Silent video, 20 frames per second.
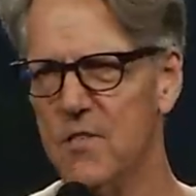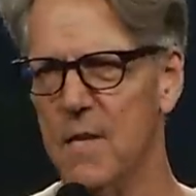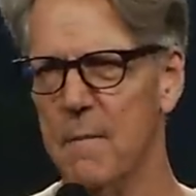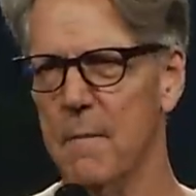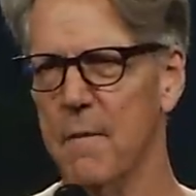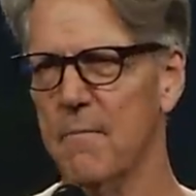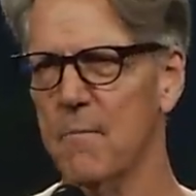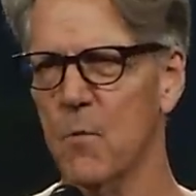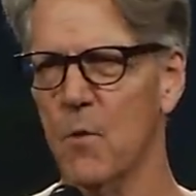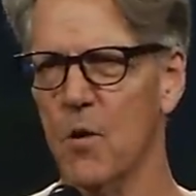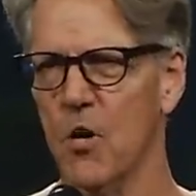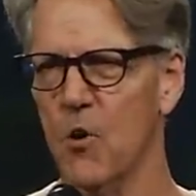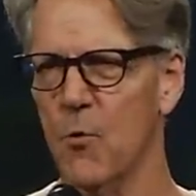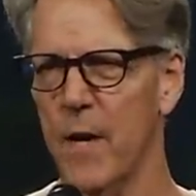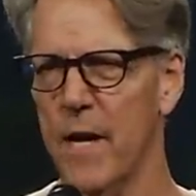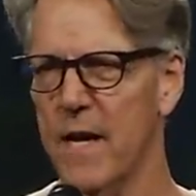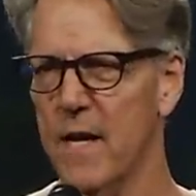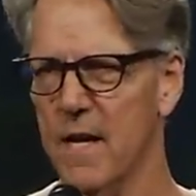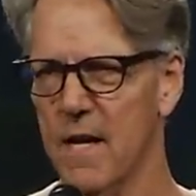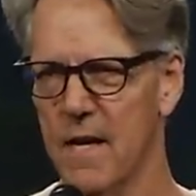Some of them were
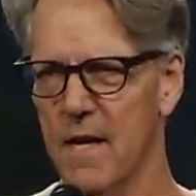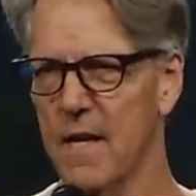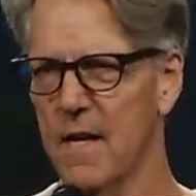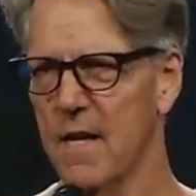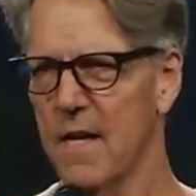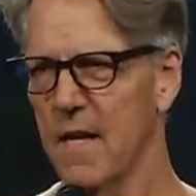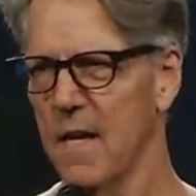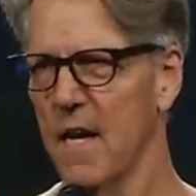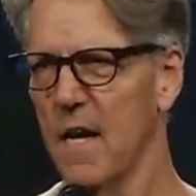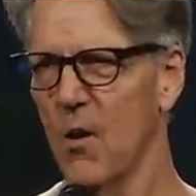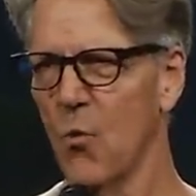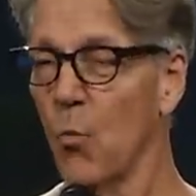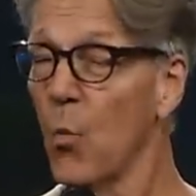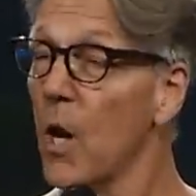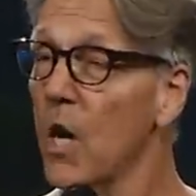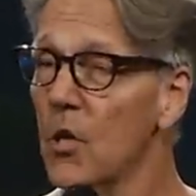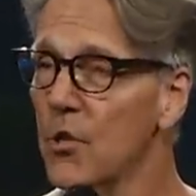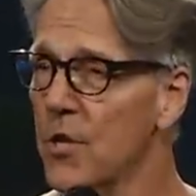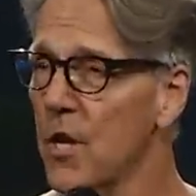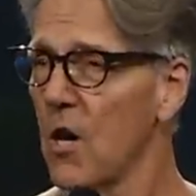quite uh,
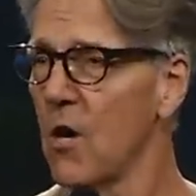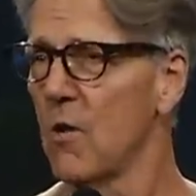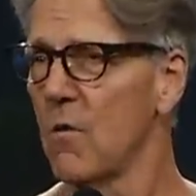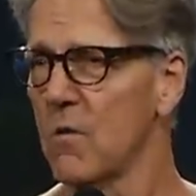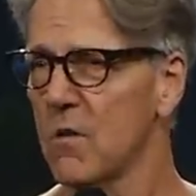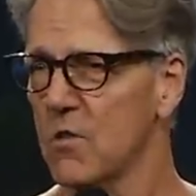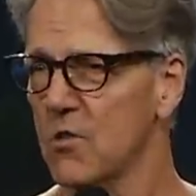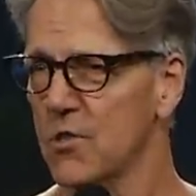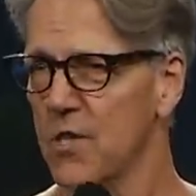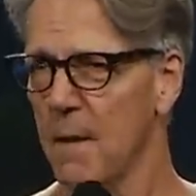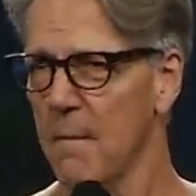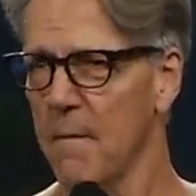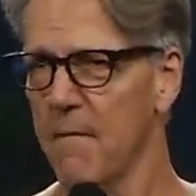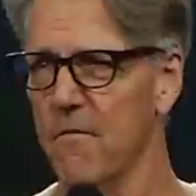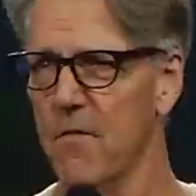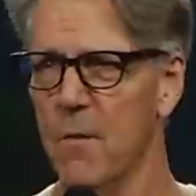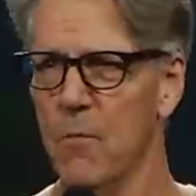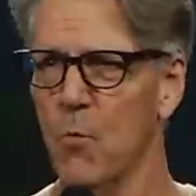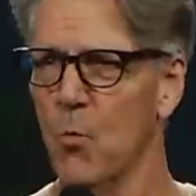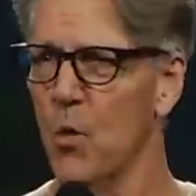well known, some
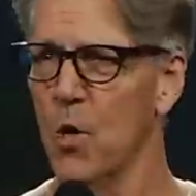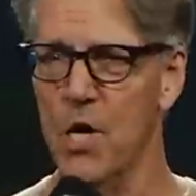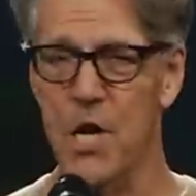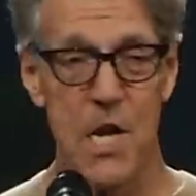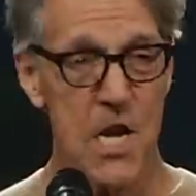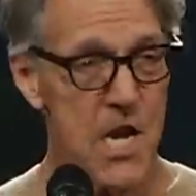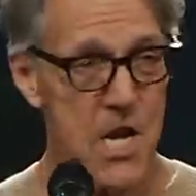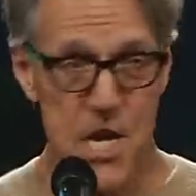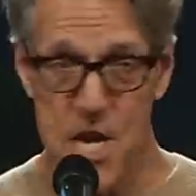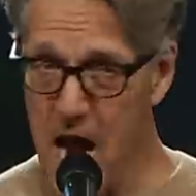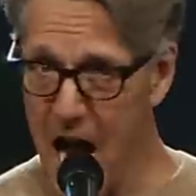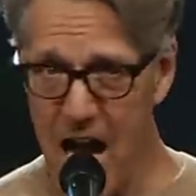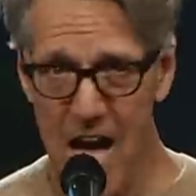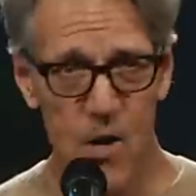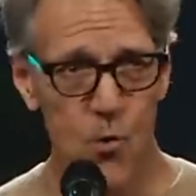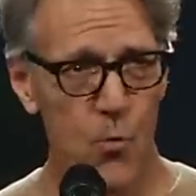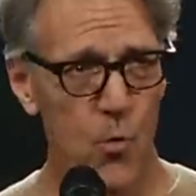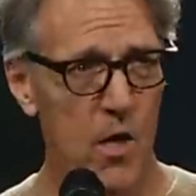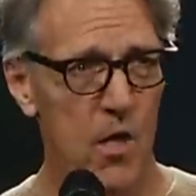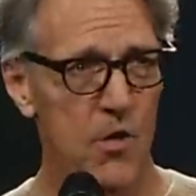of them were
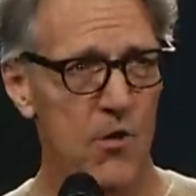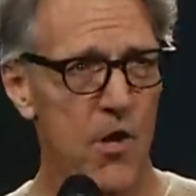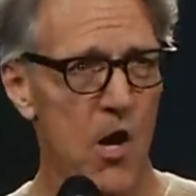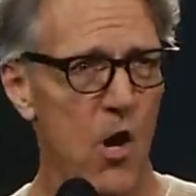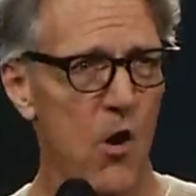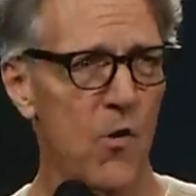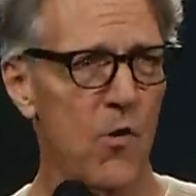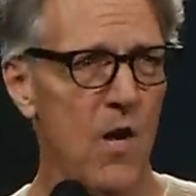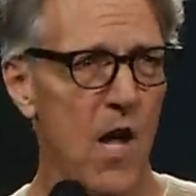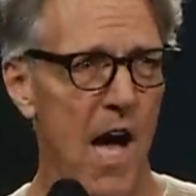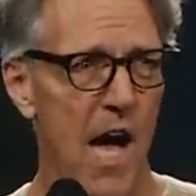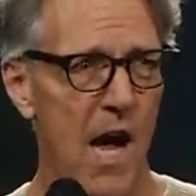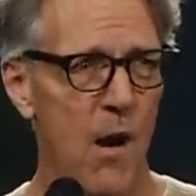not well known.